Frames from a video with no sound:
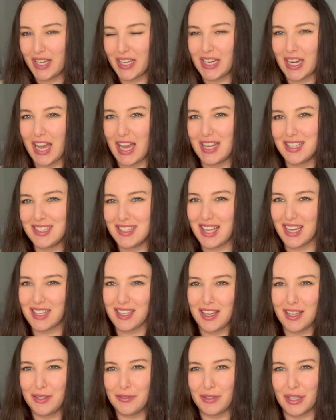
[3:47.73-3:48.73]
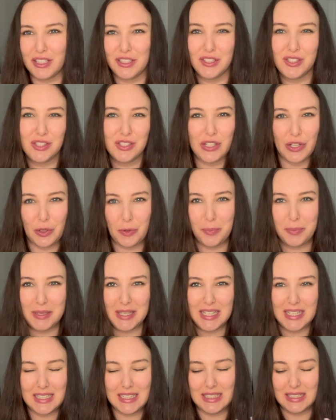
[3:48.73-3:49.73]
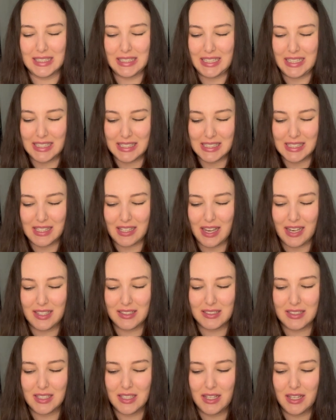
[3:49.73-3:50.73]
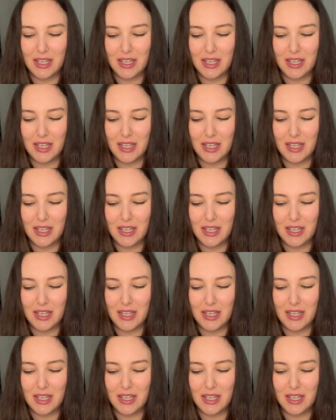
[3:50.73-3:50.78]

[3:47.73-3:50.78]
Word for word: It has that kind of like soapy clean scent,